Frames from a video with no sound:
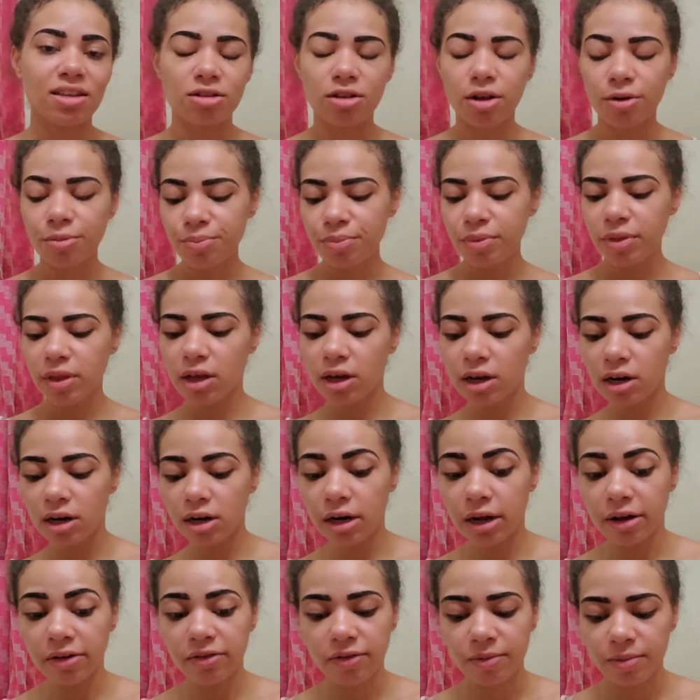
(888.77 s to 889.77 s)
So, good
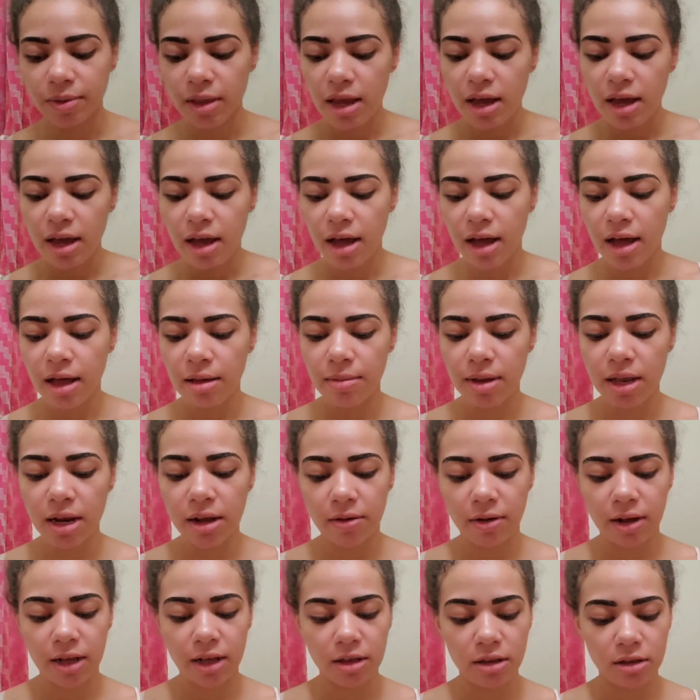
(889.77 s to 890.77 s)
enough.
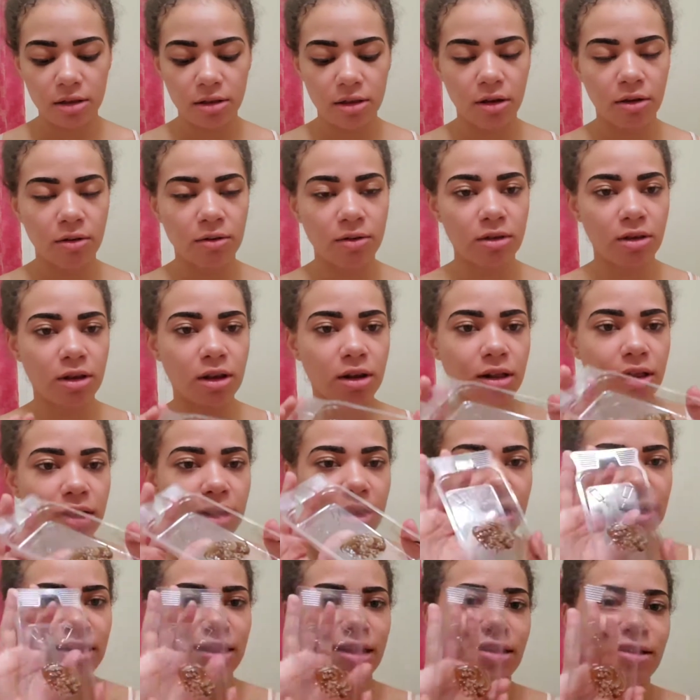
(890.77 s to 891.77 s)
Anyways, so it's gonna
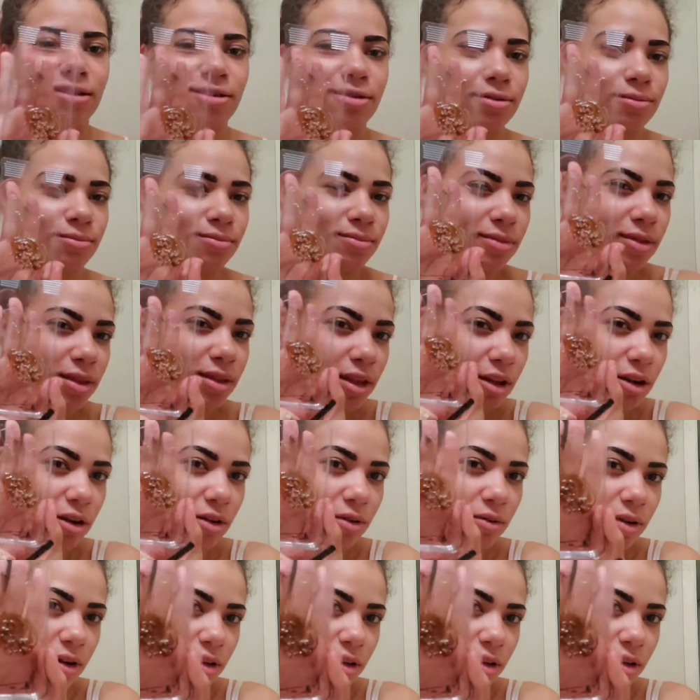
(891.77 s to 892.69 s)
look like this, you know,